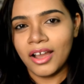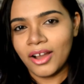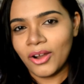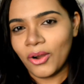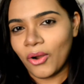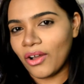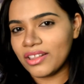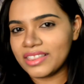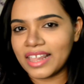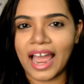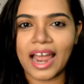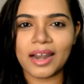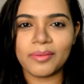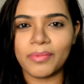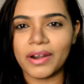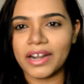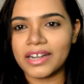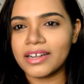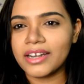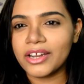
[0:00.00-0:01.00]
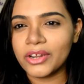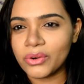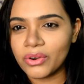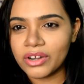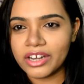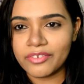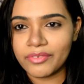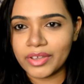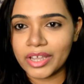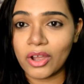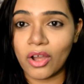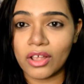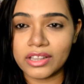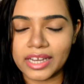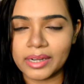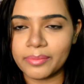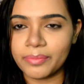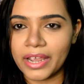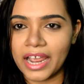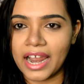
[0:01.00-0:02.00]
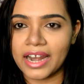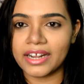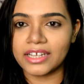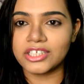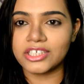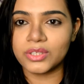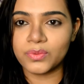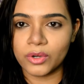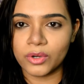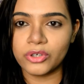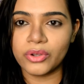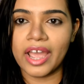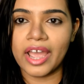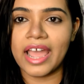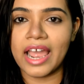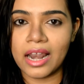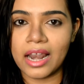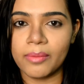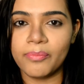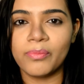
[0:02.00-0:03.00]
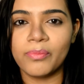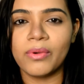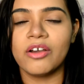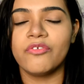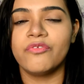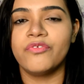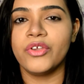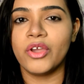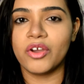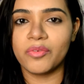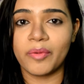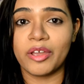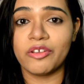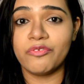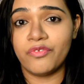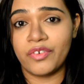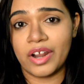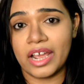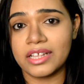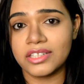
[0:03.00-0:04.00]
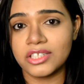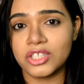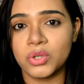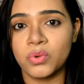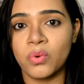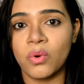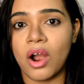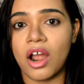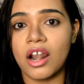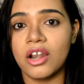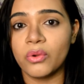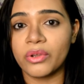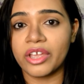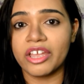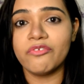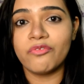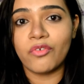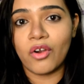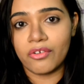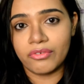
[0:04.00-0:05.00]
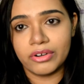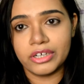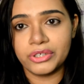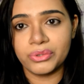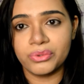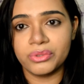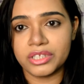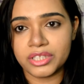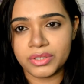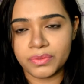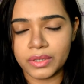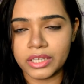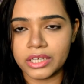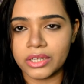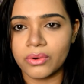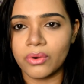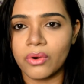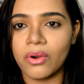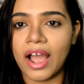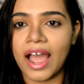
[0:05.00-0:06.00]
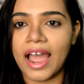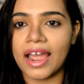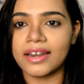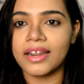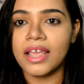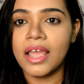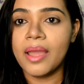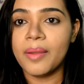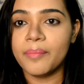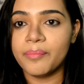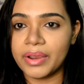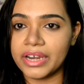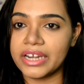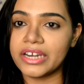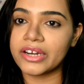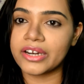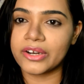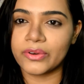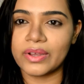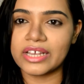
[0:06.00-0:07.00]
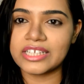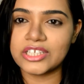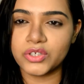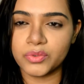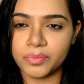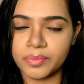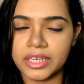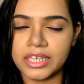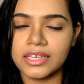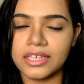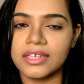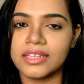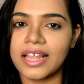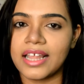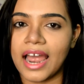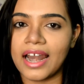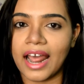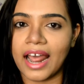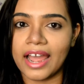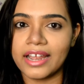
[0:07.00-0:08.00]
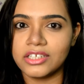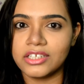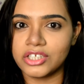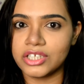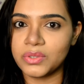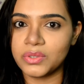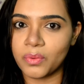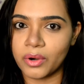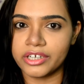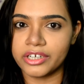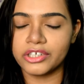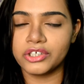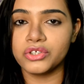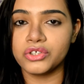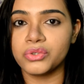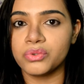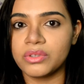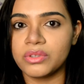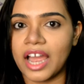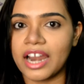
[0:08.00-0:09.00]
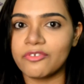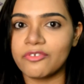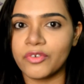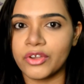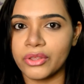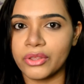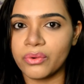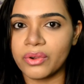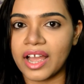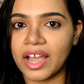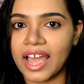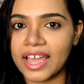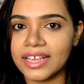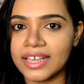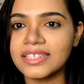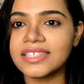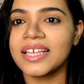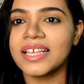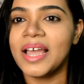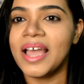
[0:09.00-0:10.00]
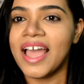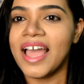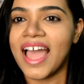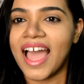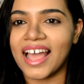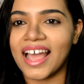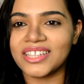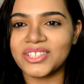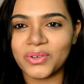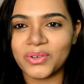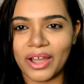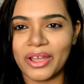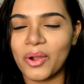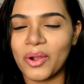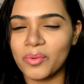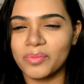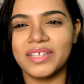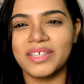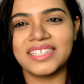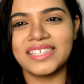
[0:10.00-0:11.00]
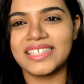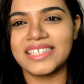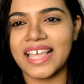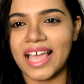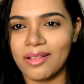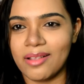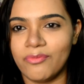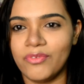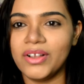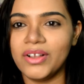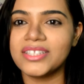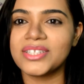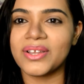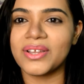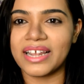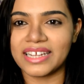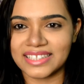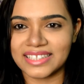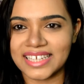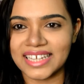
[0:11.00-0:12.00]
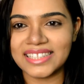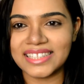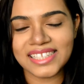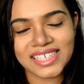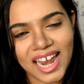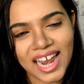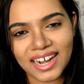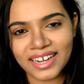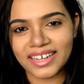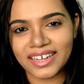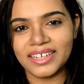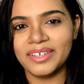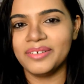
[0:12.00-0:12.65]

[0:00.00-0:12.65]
all that, but leaving all that behind, I just want to help few of my friends who are looking forward to this video and made a request to me that I just wanted to do that for you guys, and so I hope this is helpful. So let's get started.